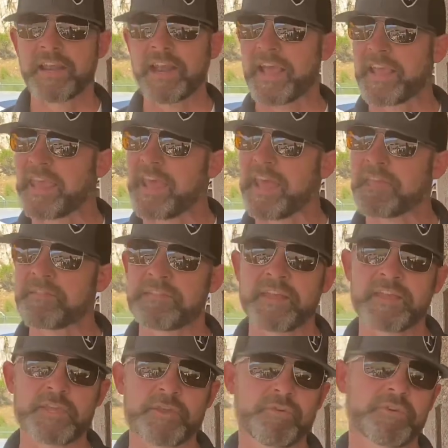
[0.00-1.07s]
I can't
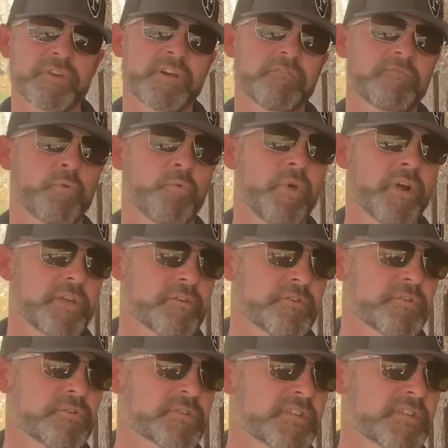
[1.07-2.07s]
thank you enough for what you do as